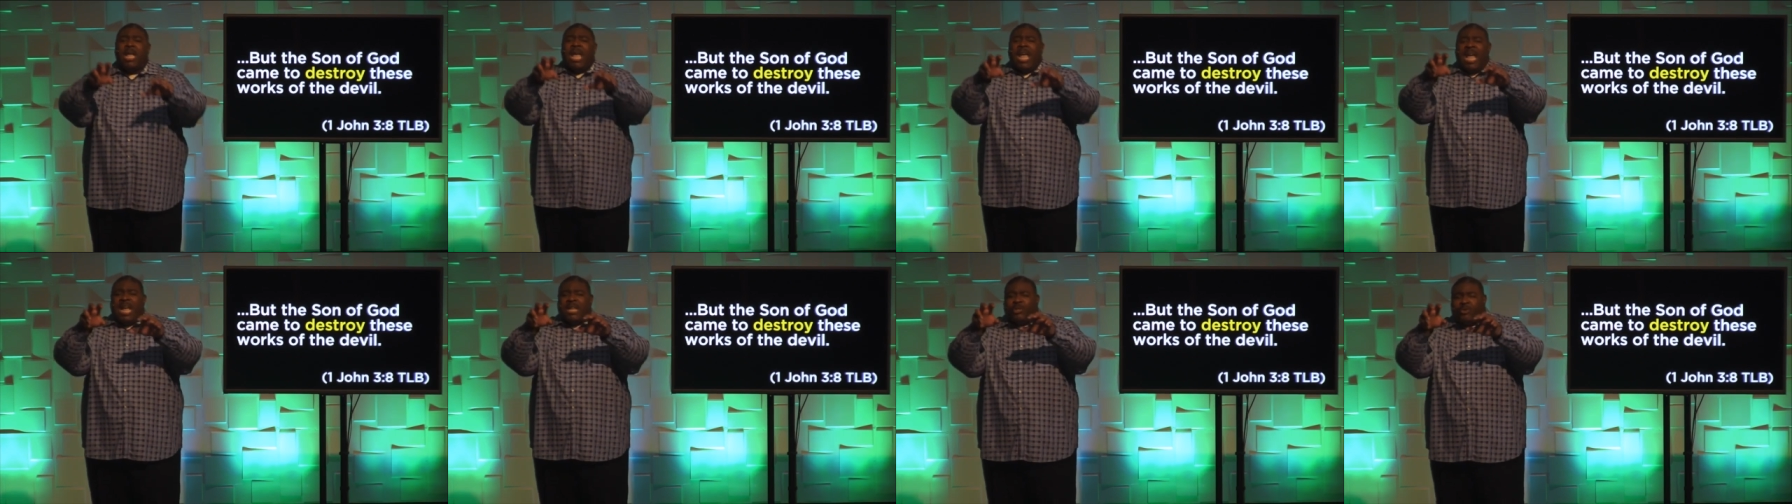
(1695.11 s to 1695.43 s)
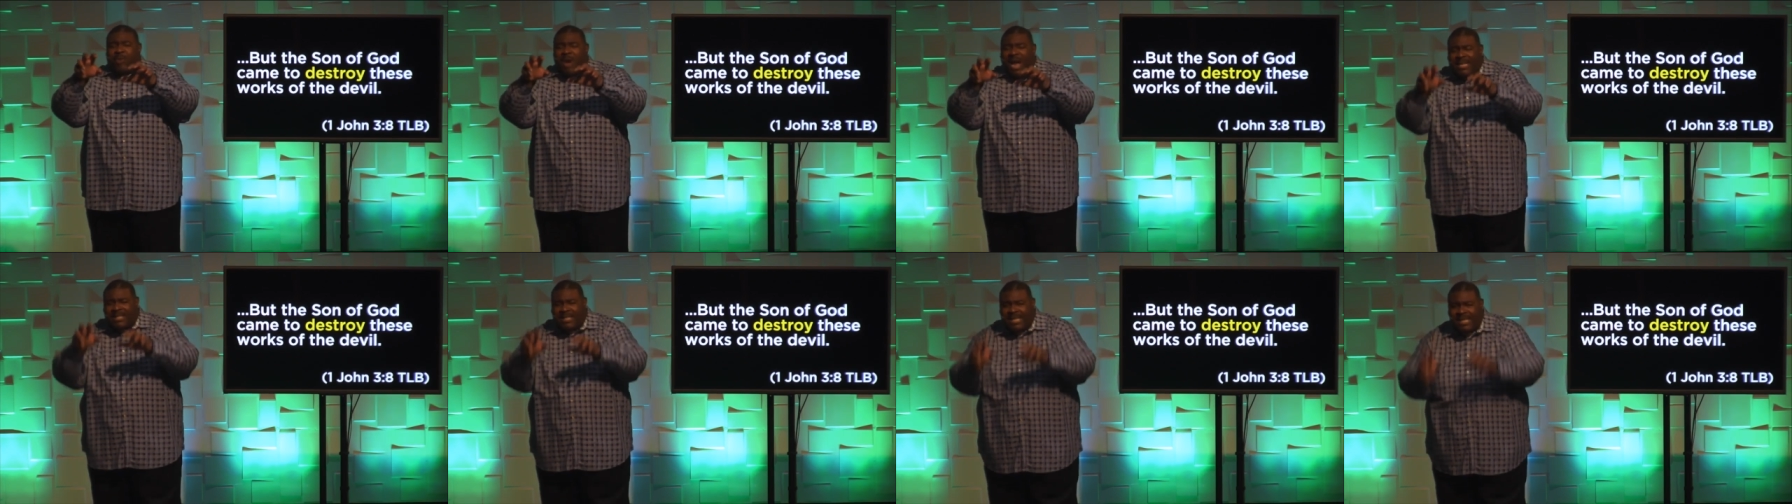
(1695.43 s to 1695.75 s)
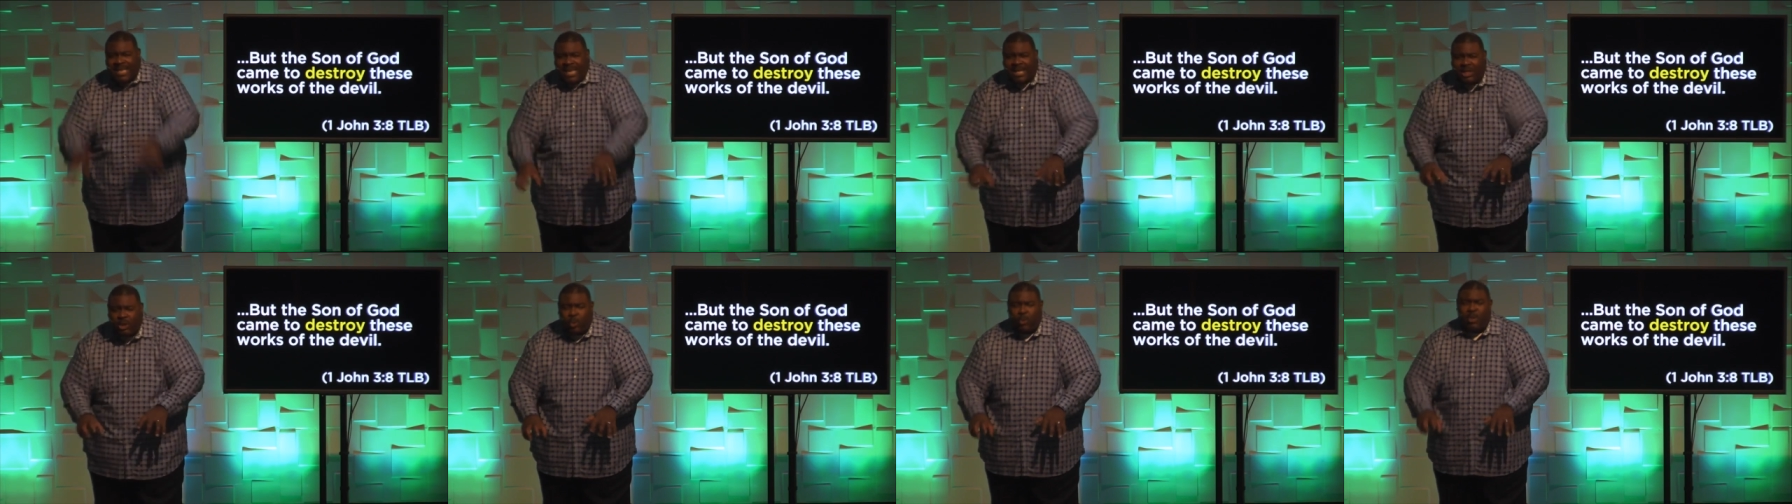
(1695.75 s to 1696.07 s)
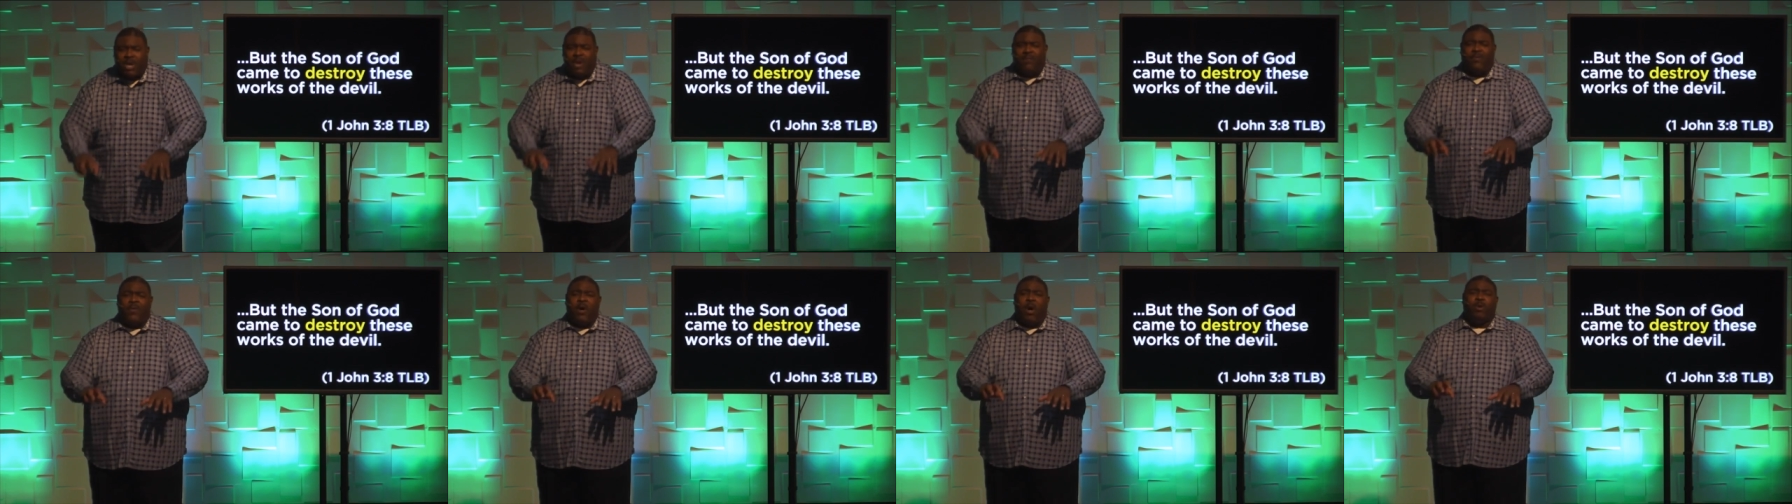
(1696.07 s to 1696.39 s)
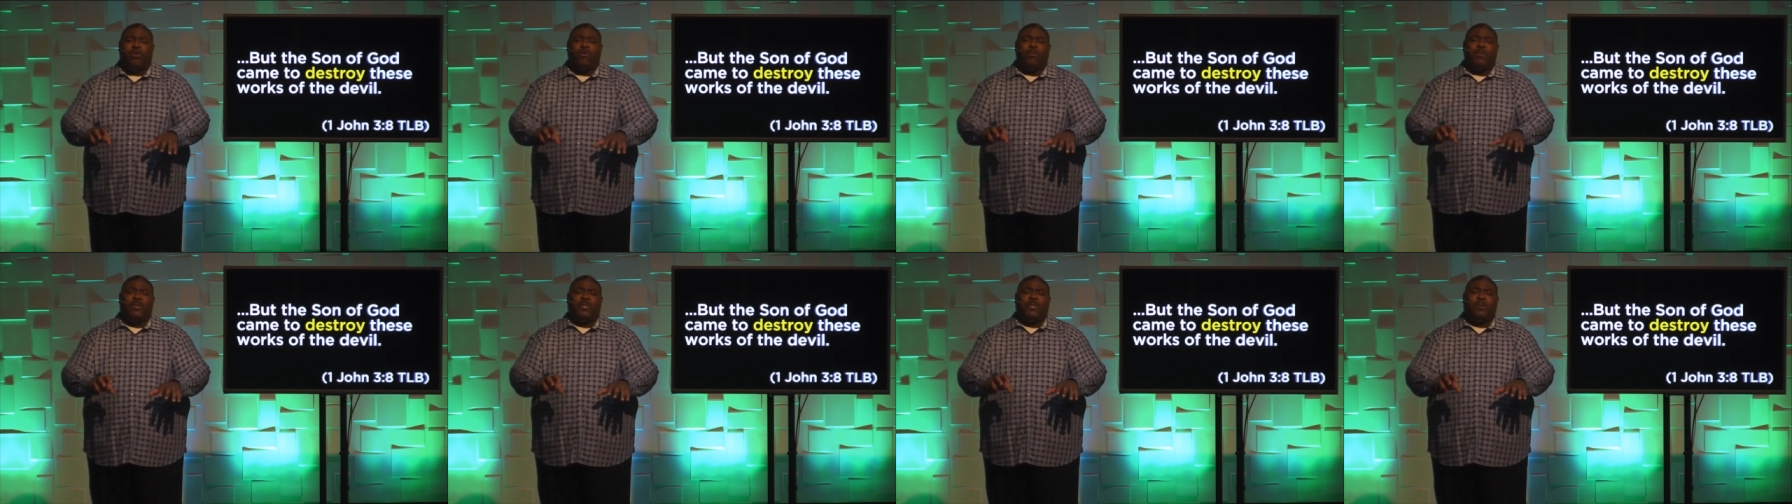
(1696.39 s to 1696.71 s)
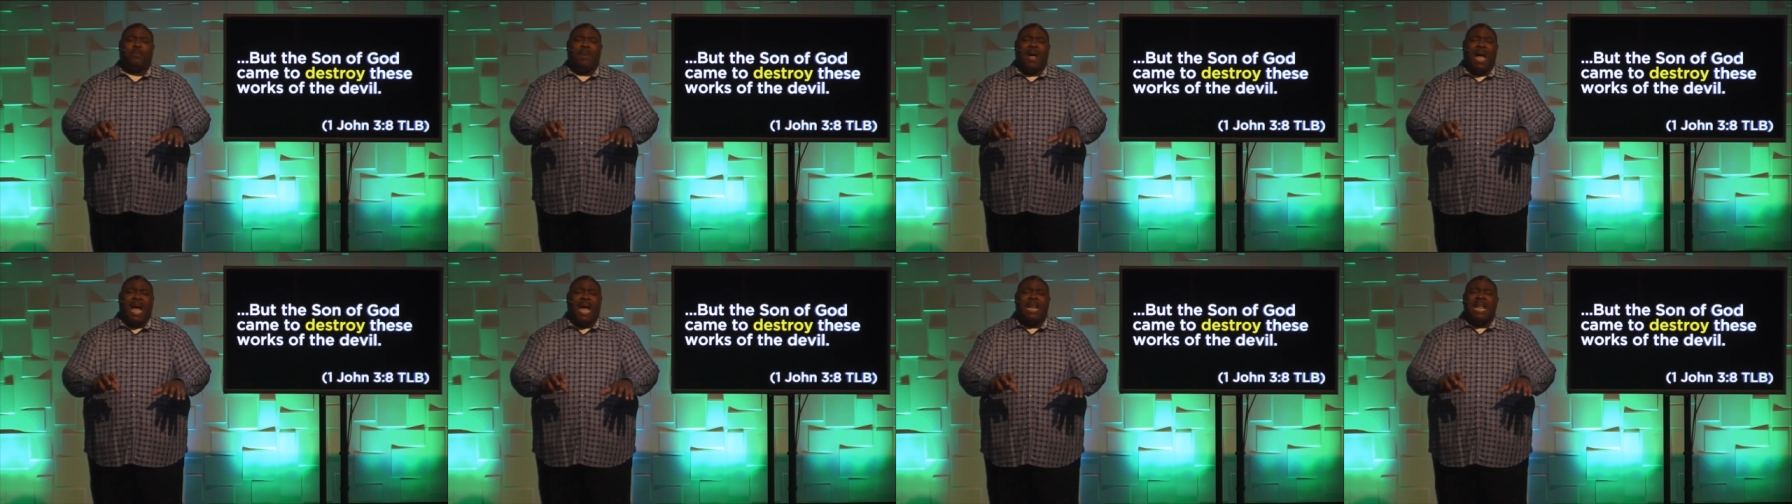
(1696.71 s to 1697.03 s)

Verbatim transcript: and tries to get you in a vulnerable spot,